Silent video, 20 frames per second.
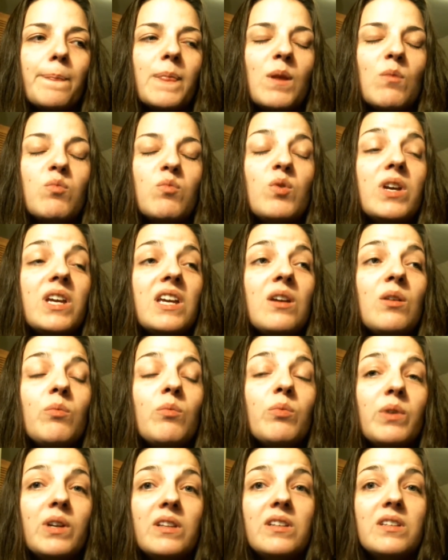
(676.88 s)
we
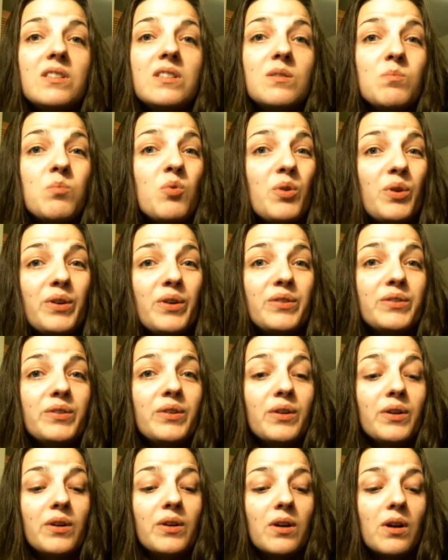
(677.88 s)
really spoiled
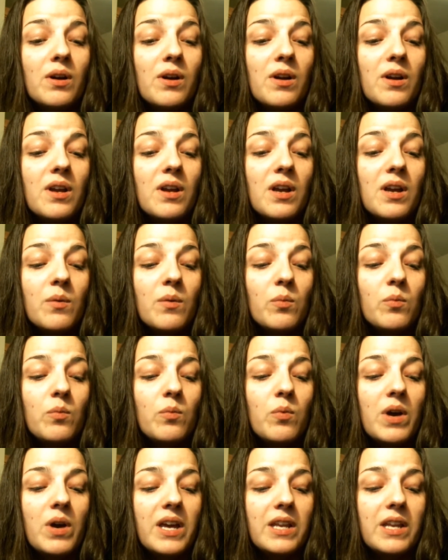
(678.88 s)
her.
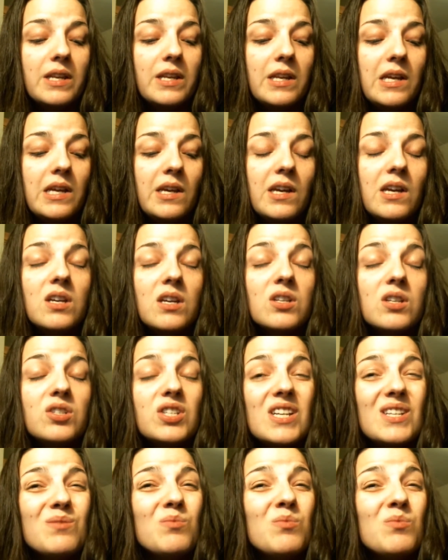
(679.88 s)
When
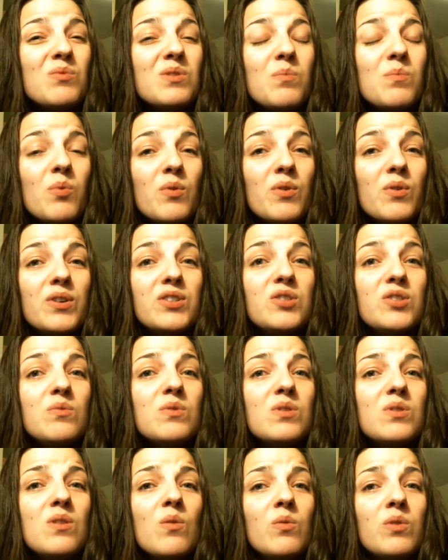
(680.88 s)
Jasmine was born, she
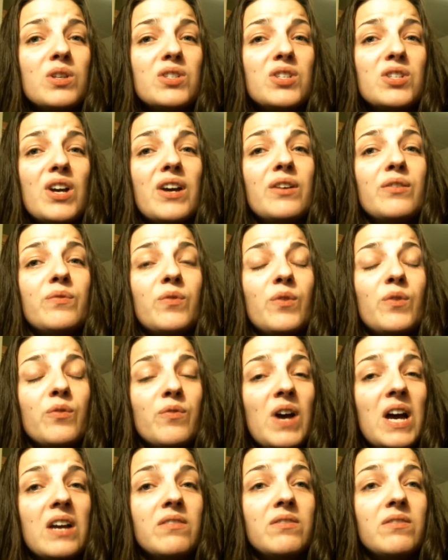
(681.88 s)
was the only child for
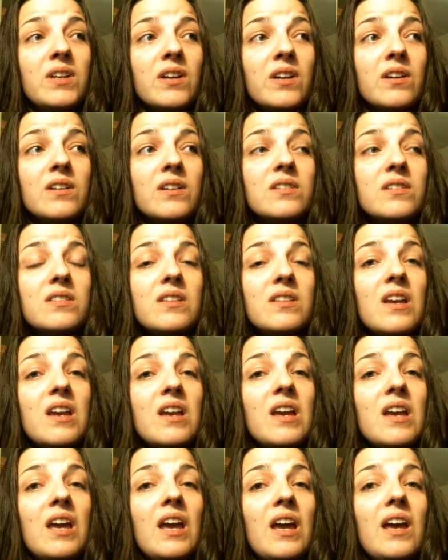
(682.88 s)
5 years.
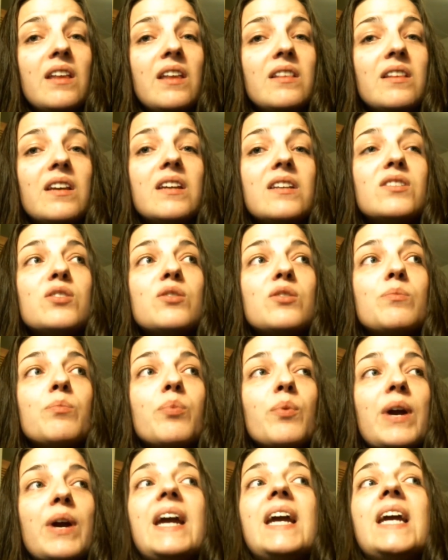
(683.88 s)
And like, to
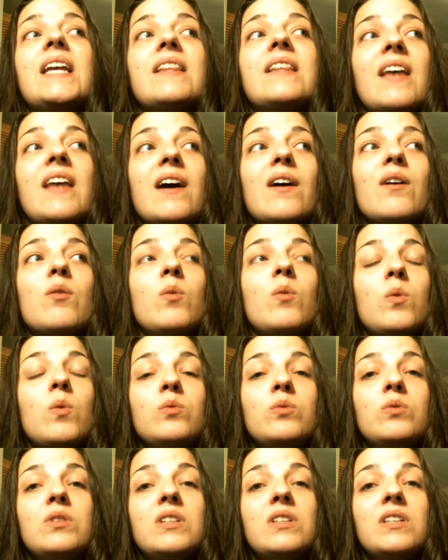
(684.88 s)
break that
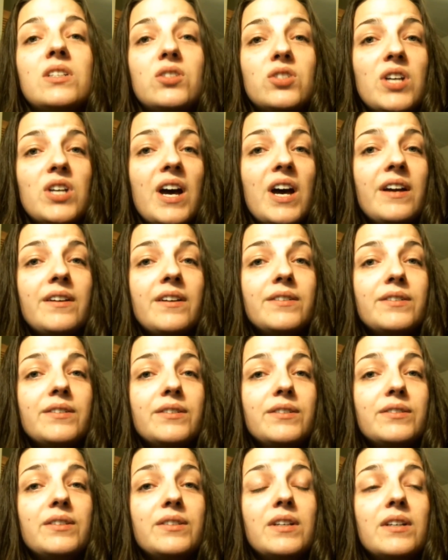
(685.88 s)
only
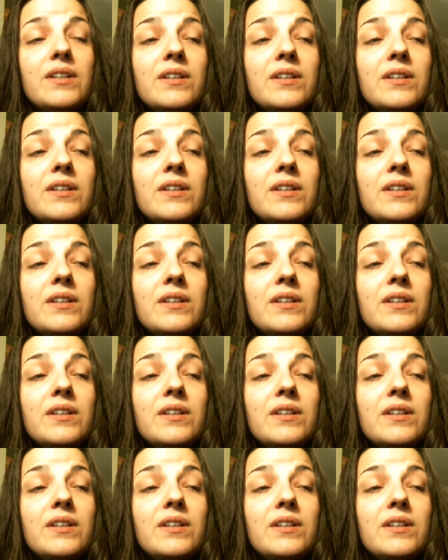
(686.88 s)
child